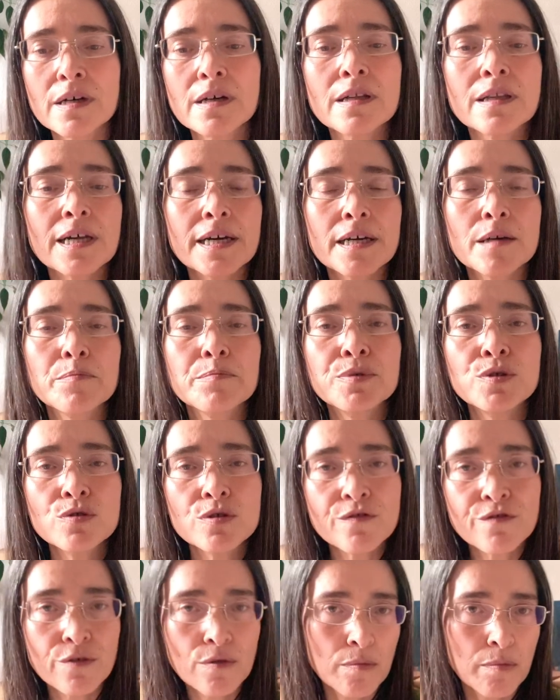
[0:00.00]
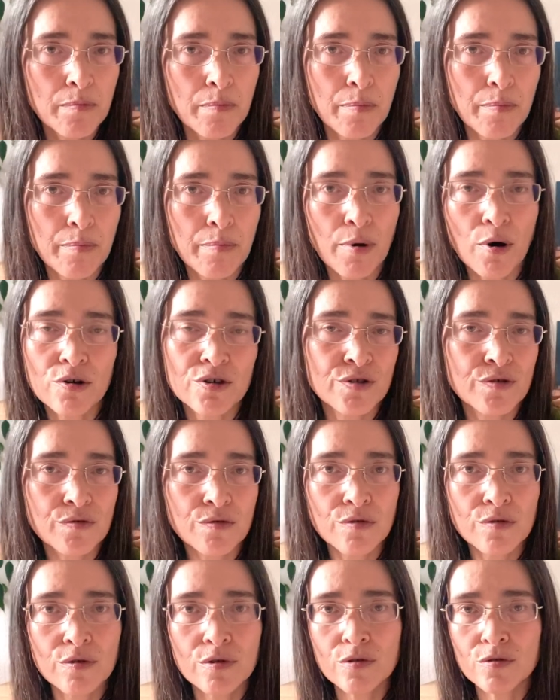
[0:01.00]
like a beautiful
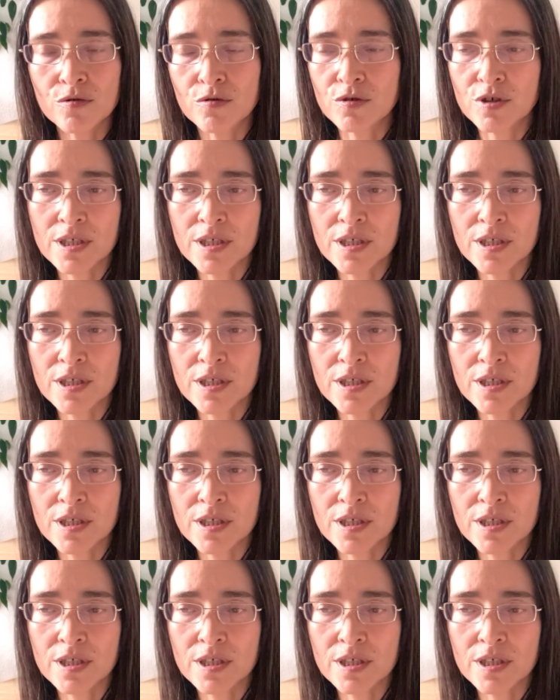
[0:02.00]
bottle or